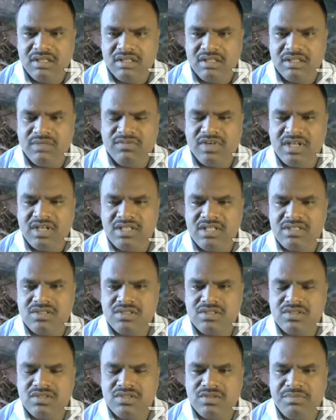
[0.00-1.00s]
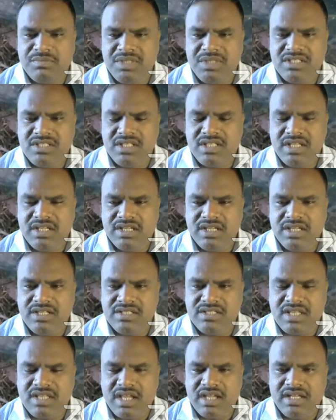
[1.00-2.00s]
The fungus is to be there
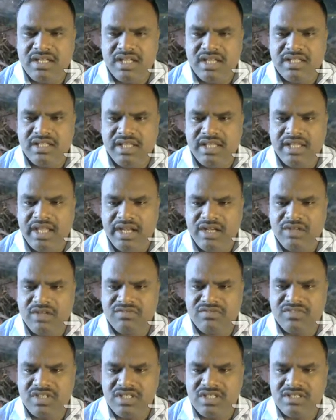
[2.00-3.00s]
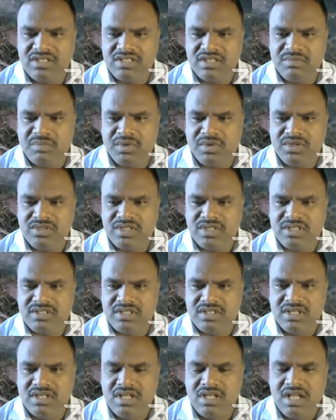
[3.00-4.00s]
inside. At the end of this, it
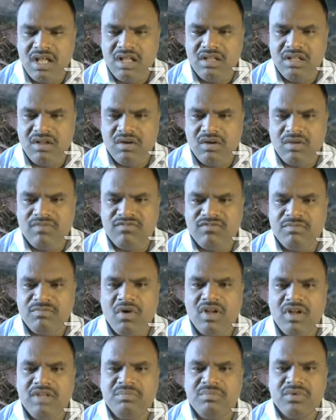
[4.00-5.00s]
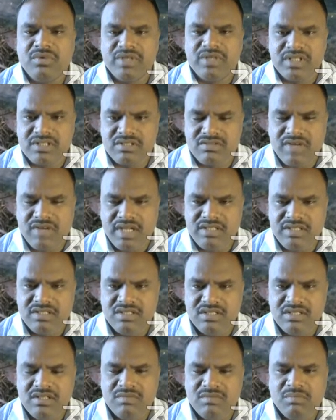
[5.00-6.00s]
produces a lot of polyporus, right?
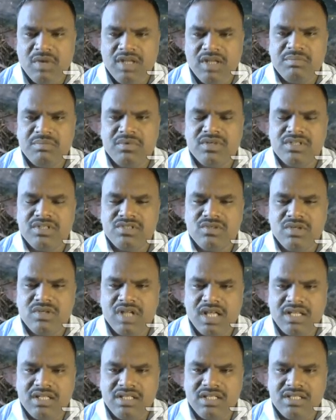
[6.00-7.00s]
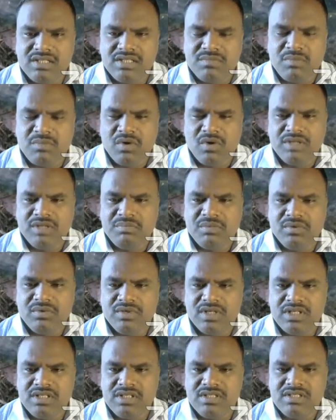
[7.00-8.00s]
Polyporus zonalis,
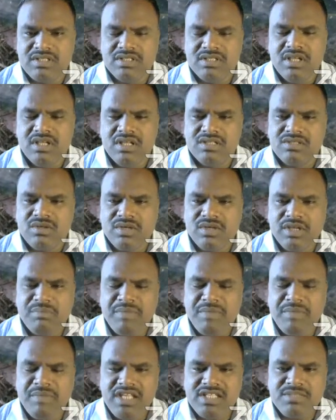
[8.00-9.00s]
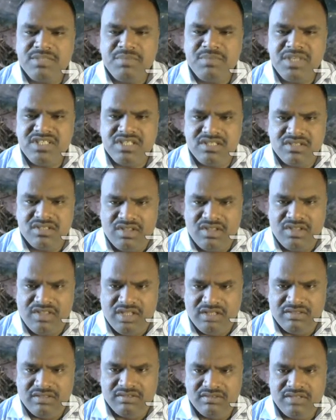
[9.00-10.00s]
polyporus. So many species are
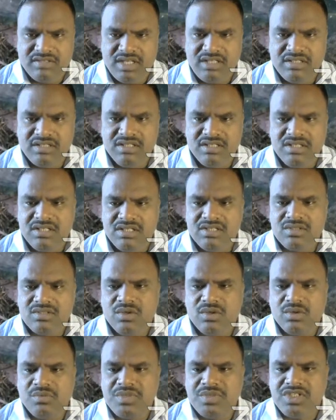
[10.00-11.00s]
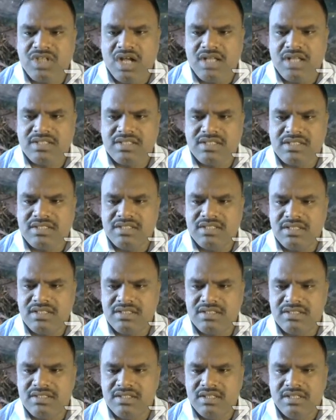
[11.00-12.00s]
there, right? So which causes
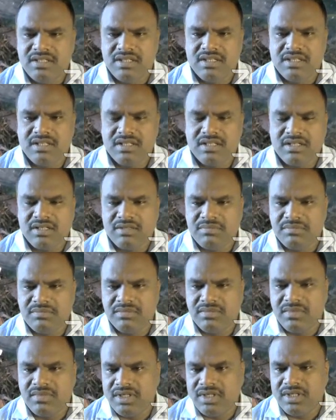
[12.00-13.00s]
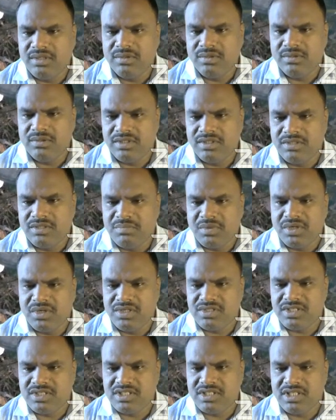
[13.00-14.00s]
this, it
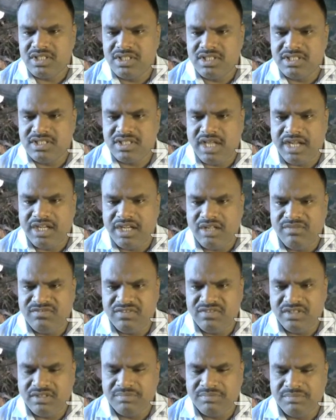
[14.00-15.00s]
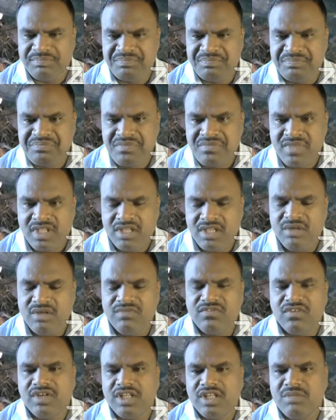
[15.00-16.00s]
produces this kind of,
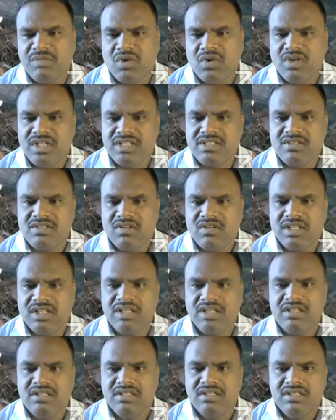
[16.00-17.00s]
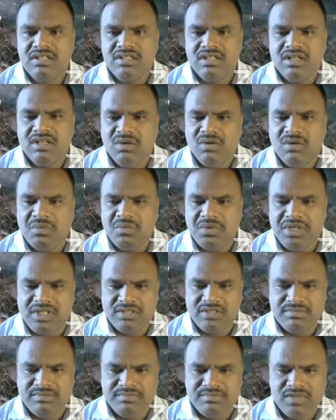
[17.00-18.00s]
fruiting bodies on the wood.
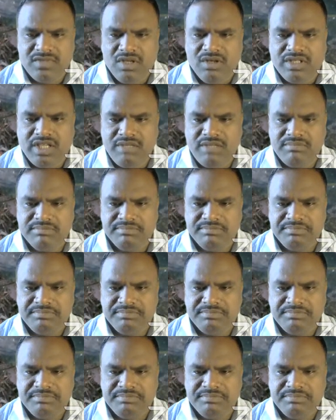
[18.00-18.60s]
Okay.